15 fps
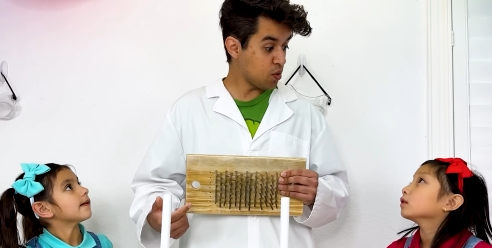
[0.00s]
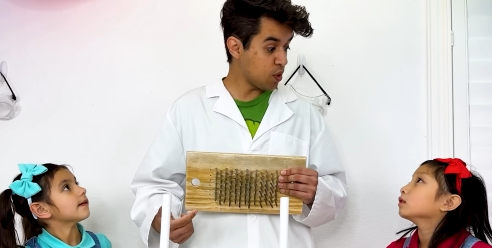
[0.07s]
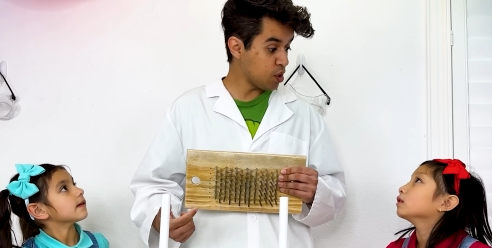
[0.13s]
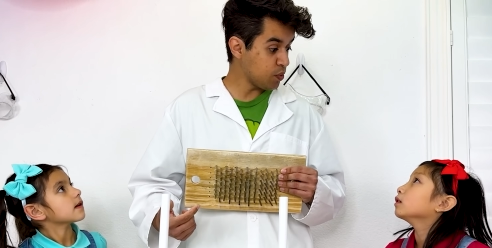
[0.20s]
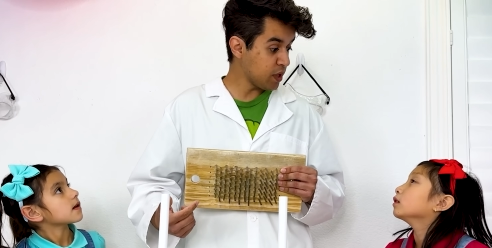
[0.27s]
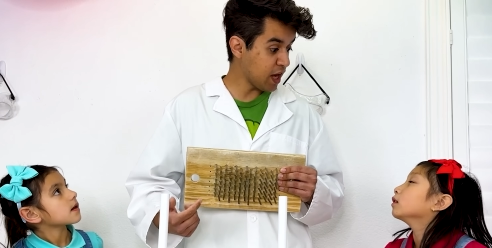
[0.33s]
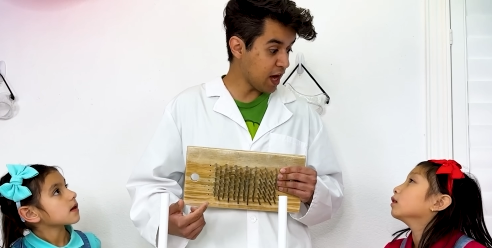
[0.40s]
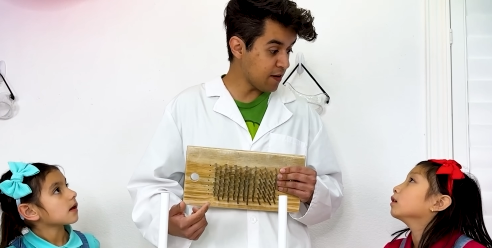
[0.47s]
Speaker 1: when we
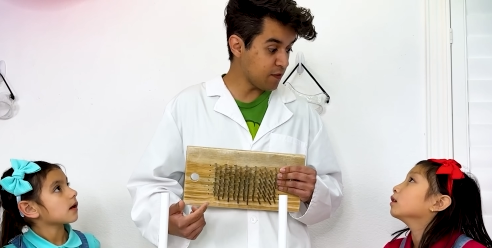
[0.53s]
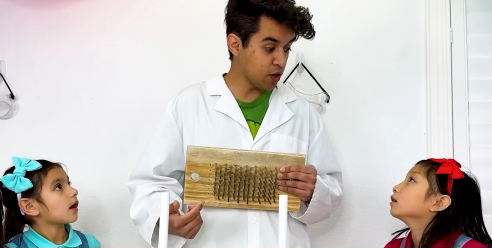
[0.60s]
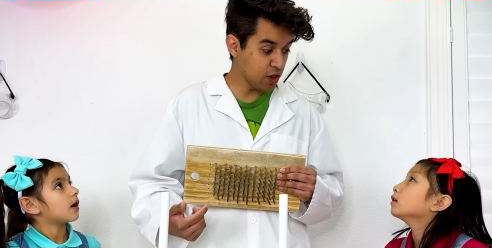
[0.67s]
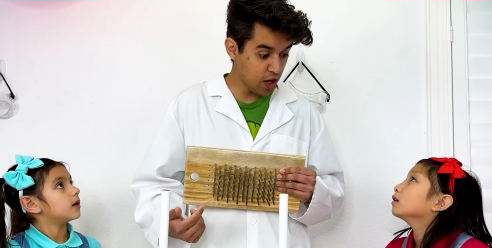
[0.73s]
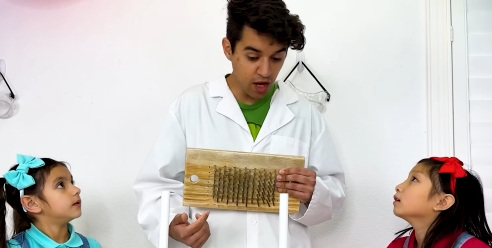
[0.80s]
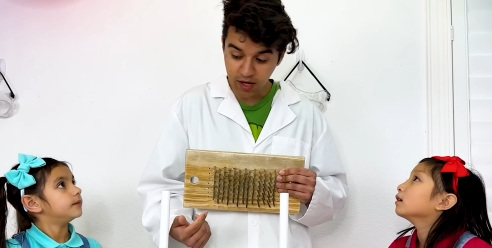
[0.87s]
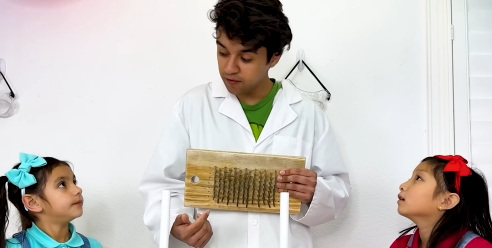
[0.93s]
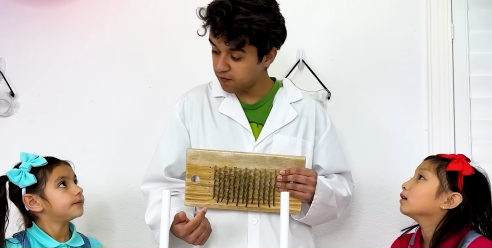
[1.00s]
have a lot
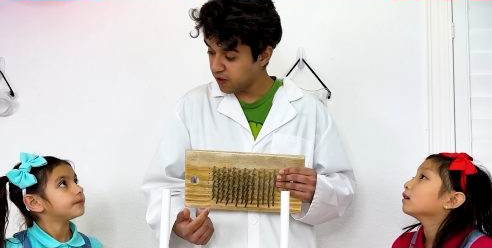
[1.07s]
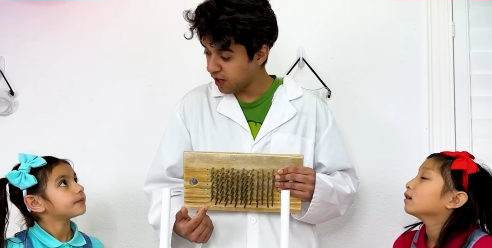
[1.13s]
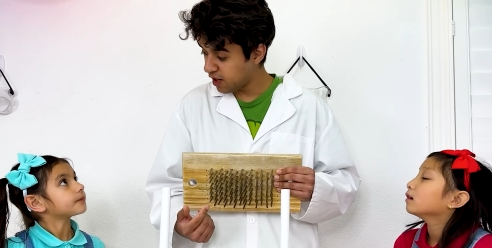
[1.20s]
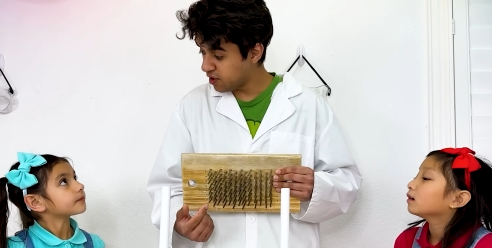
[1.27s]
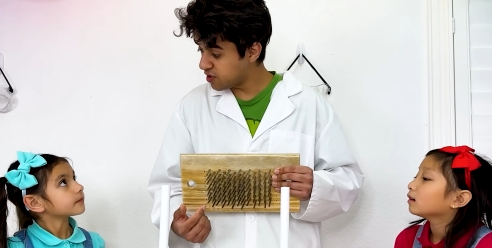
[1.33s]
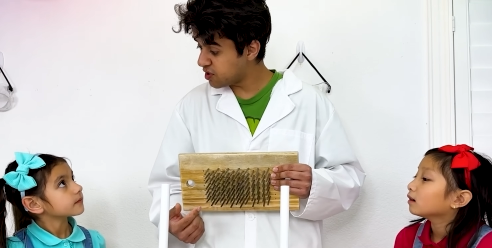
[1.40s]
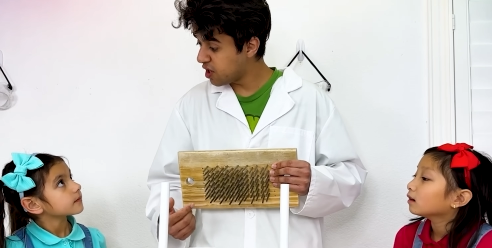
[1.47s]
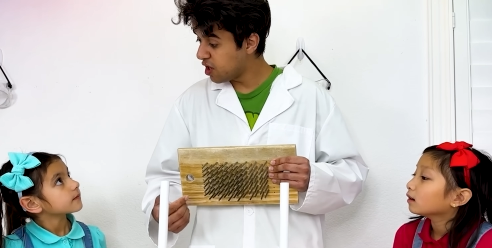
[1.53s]
of nails,
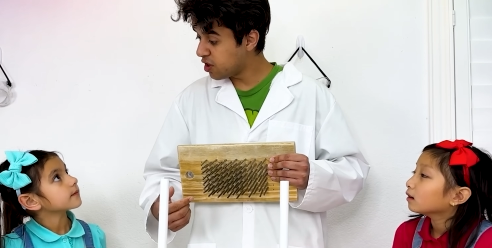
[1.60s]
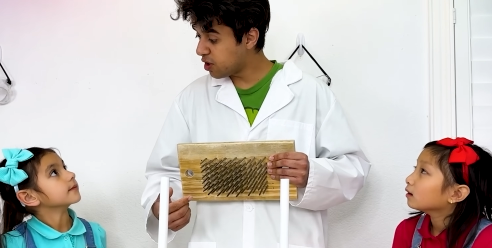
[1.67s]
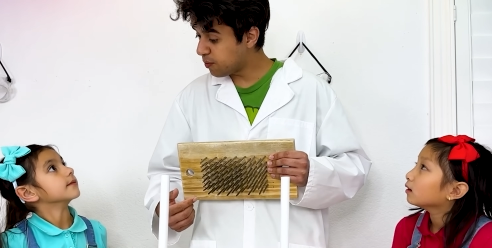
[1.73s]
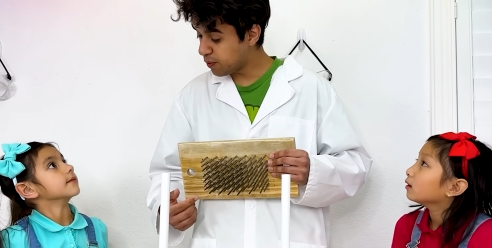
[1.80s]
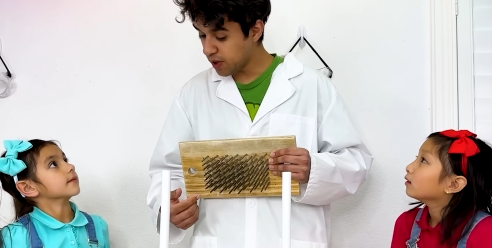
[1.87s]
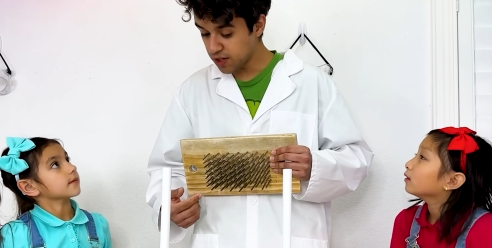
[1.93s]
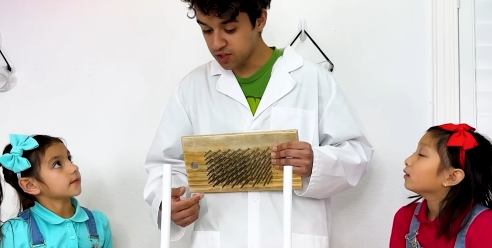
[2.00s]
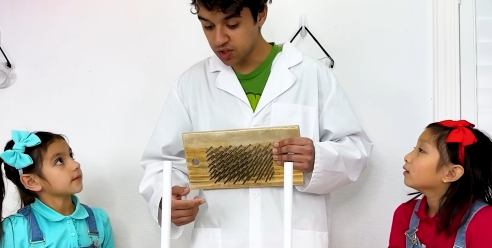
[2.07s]
the
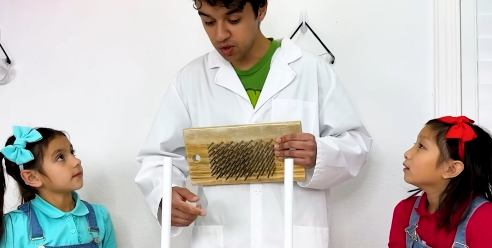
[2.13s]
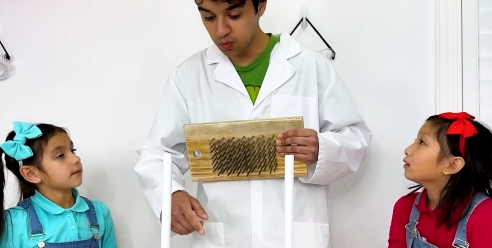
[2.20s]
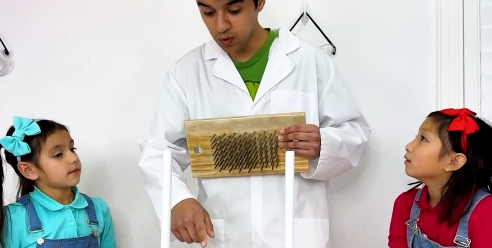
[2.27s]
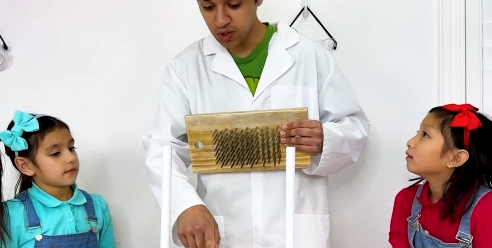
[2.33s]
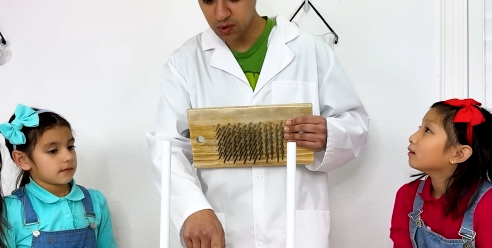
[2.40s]
pressure will